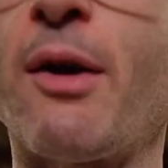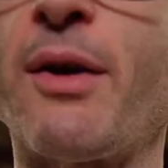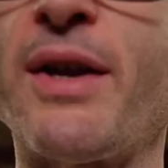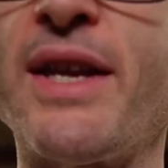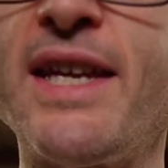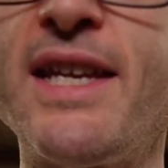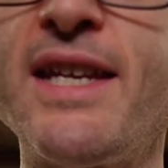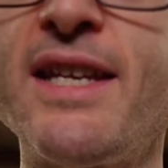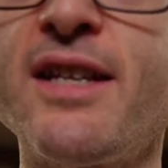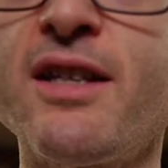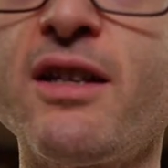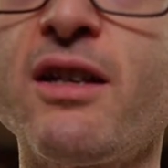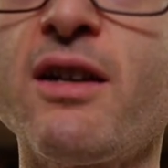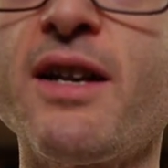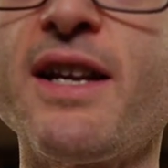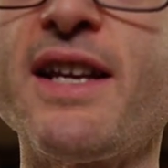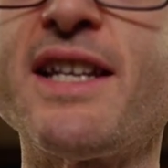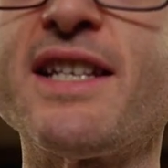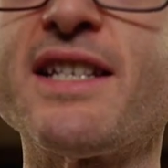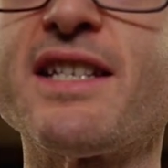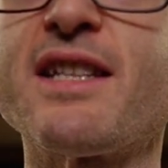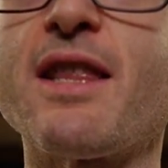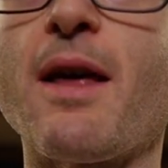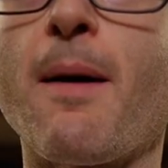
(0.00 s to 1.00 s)
Now here
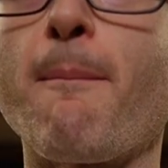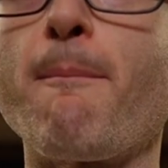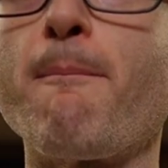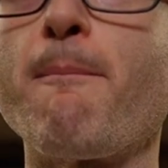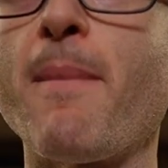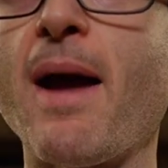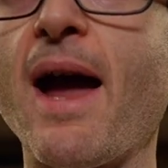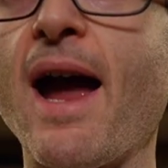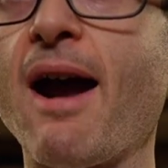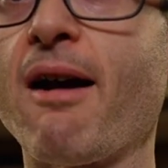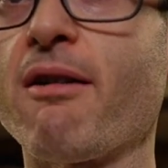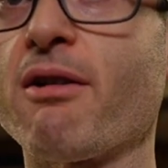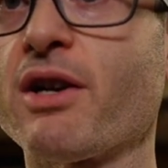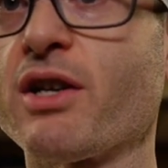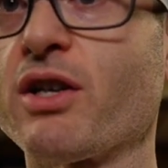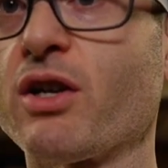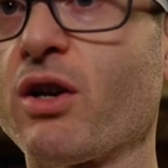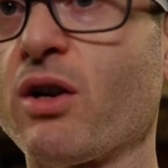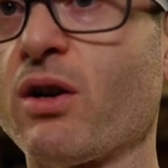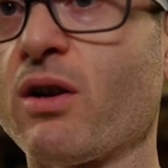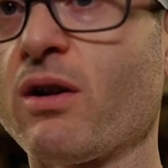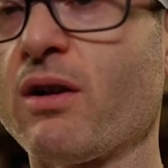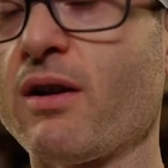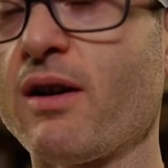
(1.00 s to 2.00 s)
is the
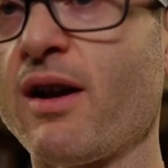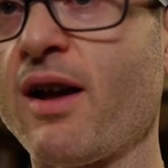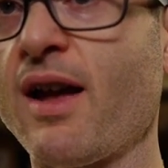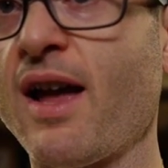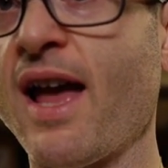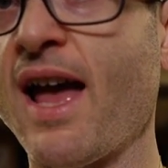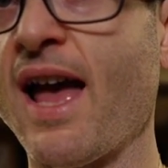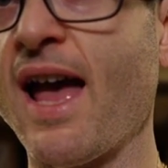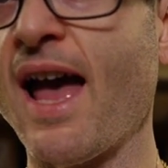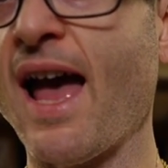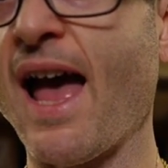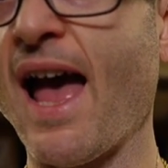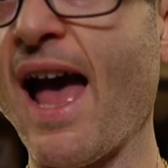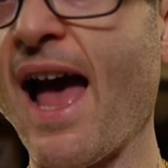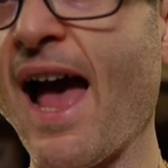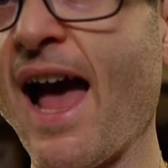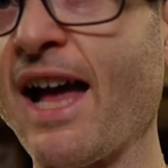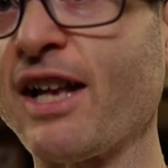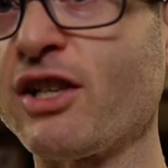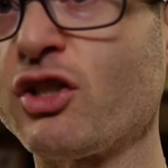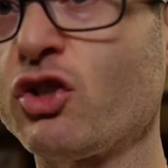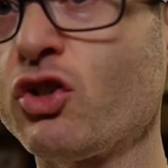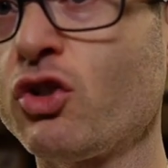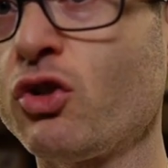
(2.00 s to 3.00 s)
Mariner
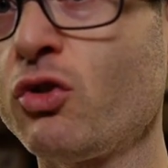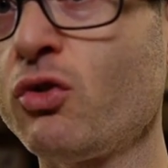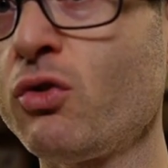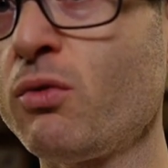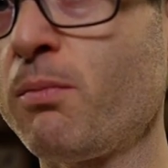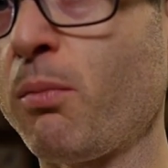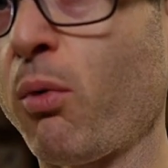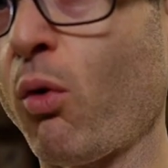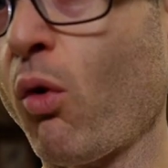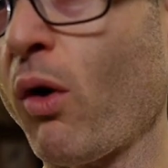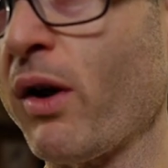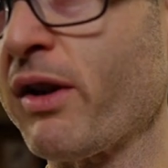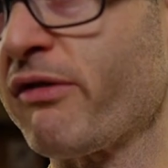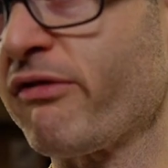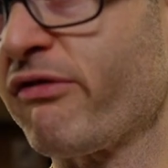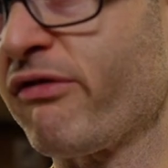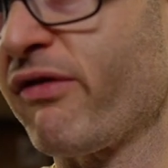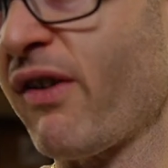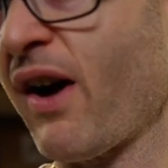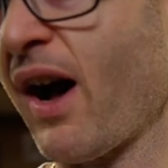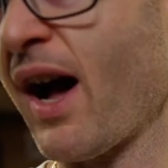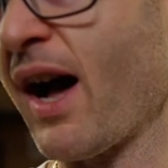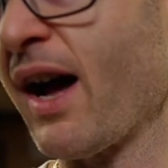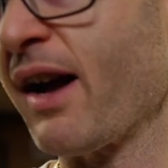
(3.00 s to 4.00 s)
at
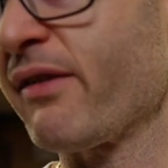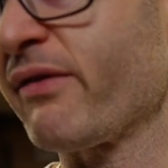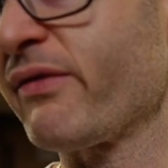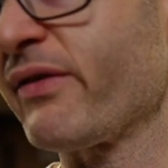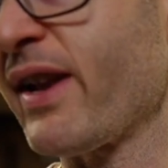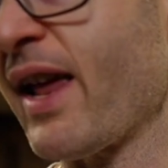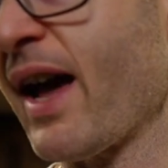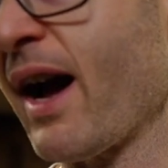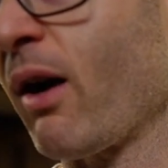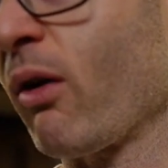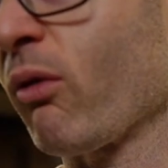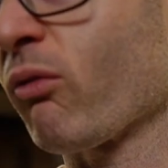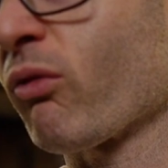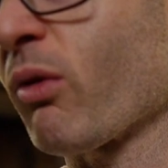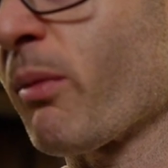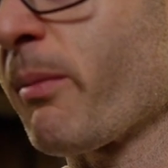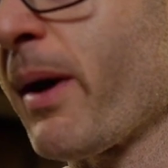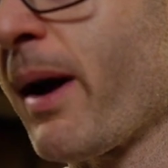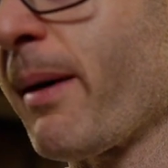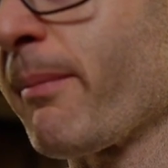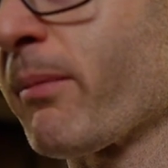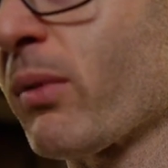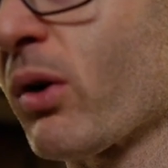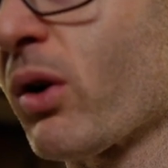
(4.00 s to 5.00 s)
2.5. Now
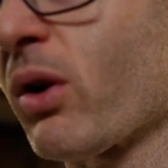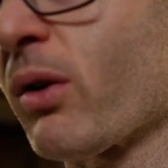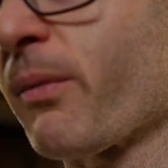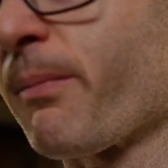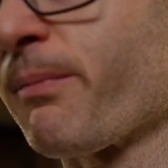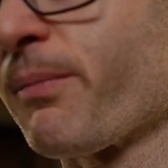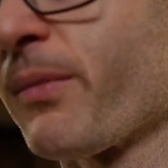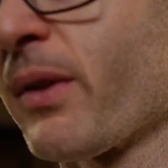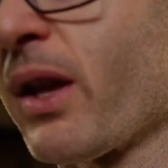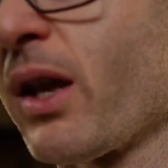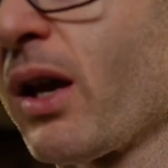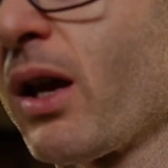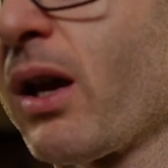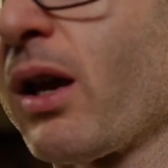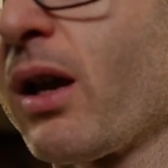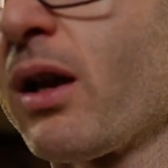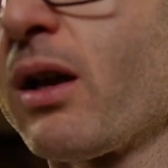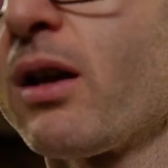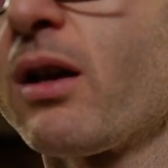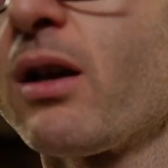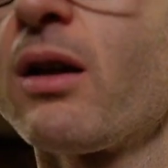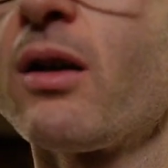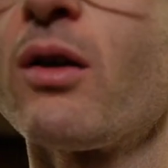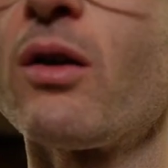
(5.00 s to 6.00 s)
remember,
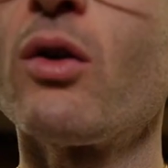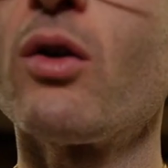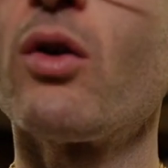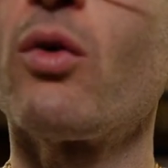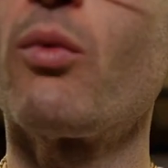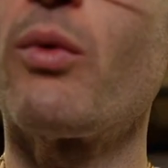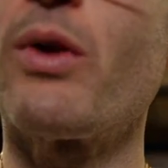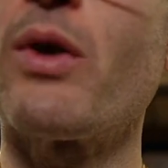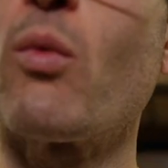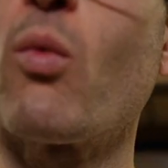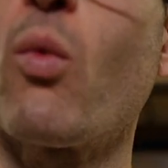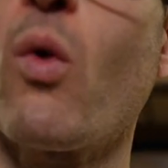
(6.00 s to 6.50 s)
we